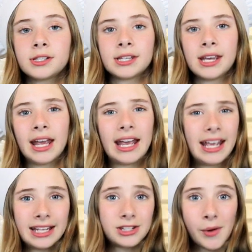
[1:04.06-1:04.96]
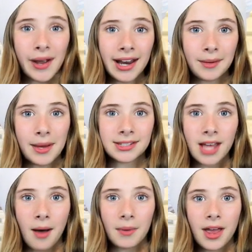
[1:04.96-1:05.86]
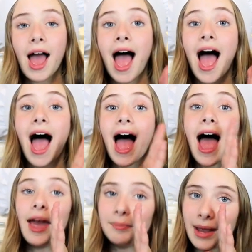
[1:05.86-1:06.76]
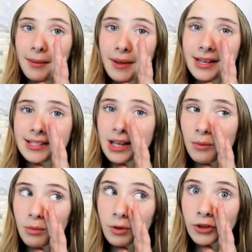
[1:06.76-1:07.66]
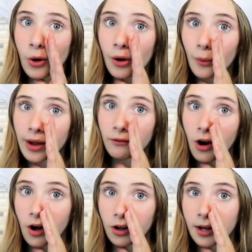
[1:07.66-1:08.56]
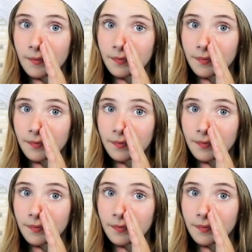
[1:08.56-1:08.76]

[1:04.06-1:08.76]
see it's okay to mess up, and maybe someone will know what went wrong.